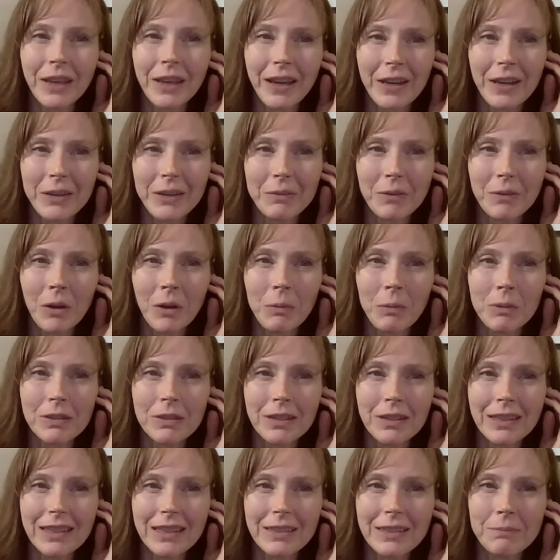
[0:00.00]
yeah
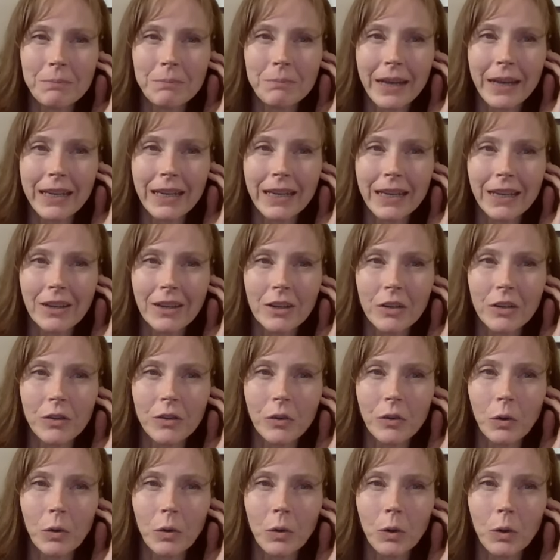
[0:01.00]
almost like it's mining our
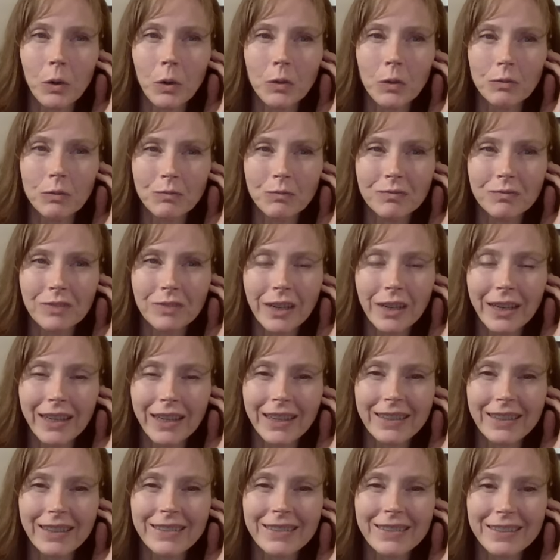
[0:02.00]
soul right yeah.